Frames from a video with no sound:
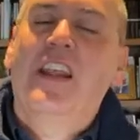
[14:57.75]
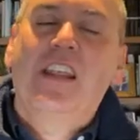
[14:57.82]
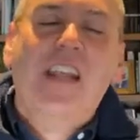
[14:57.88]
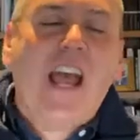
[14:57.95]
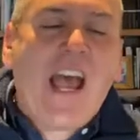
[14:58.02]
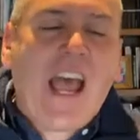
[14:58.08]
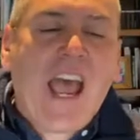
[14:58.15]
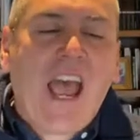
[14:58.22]
You
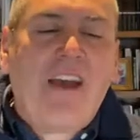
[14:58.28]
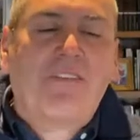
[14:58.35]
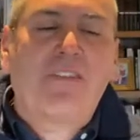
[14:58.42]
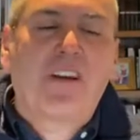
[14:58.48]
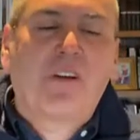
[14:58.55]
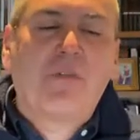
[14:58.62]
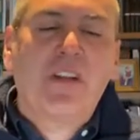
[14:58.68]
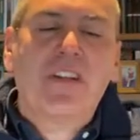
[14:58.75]
have
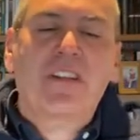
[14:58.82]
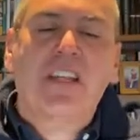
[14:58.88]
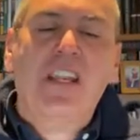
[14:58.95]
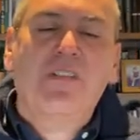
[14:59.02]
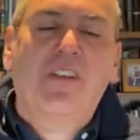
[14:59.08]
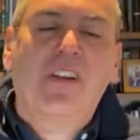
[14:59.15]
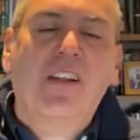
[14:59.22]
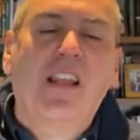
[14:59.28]
to
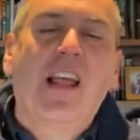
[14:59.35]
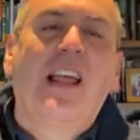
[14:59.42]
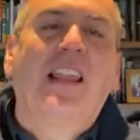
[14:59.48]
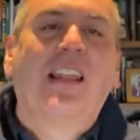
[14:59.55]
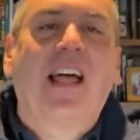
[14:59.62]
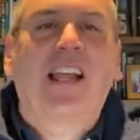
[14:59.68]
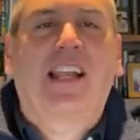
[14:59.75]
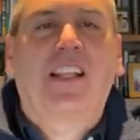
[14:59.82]
receive it
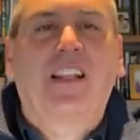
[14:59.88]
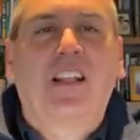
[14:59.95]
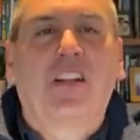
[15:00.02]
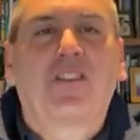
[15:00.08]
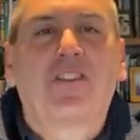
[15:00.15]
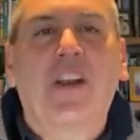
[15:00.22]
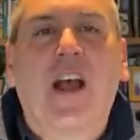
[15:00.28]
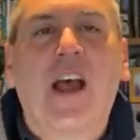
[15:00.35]
like a
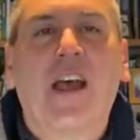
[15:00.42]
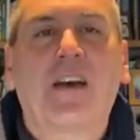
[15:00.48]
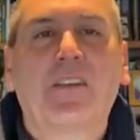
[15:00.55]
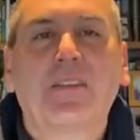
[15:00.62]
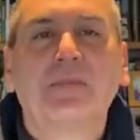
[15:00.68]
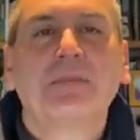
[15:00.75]
little child.